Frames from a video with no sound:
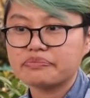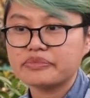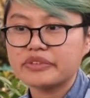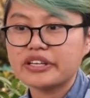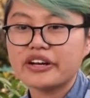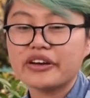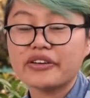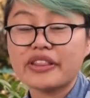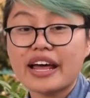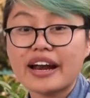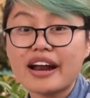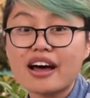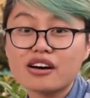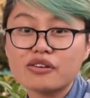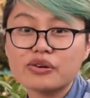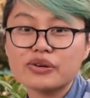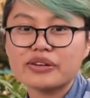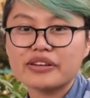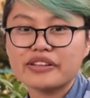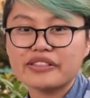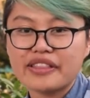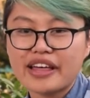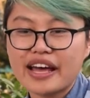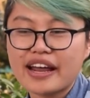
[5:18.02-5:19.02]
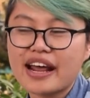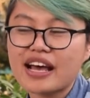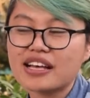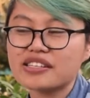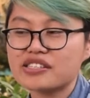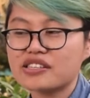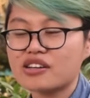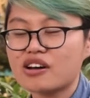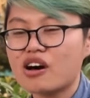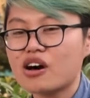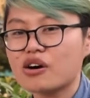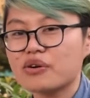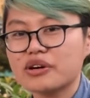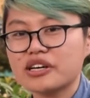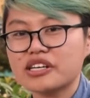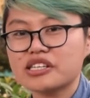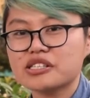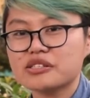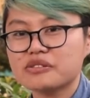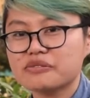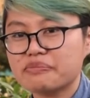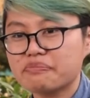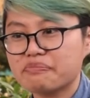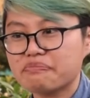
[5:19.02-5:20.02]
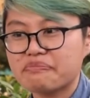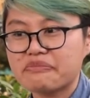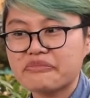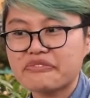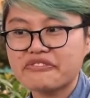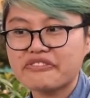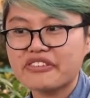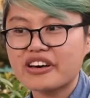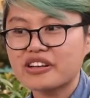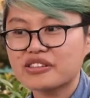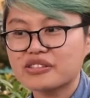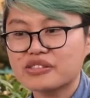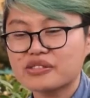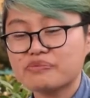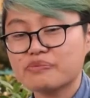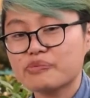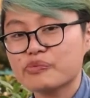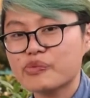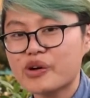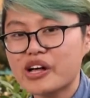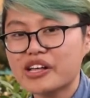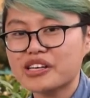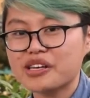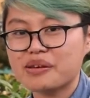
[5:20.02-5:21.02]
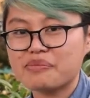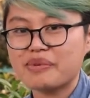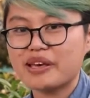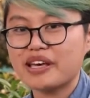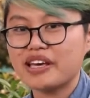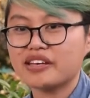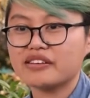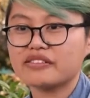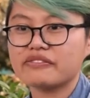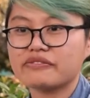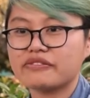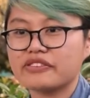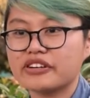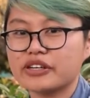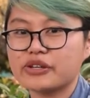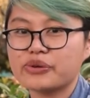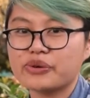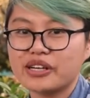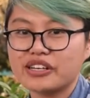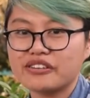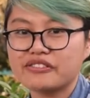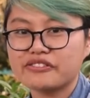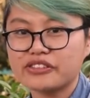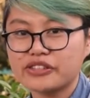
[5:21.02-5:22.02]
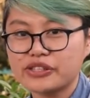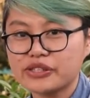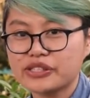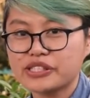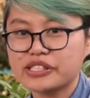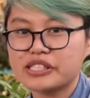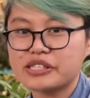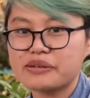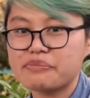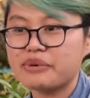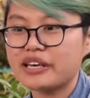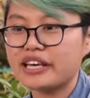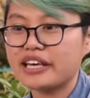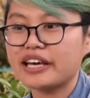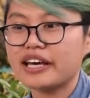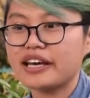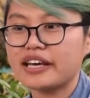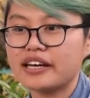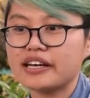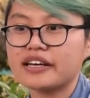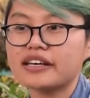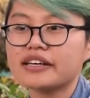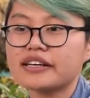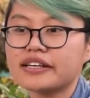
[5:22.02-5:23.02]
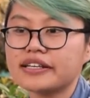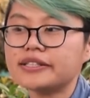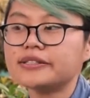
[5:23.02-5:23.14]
You know, that hasn't always felt welcoming for queer folks to be in.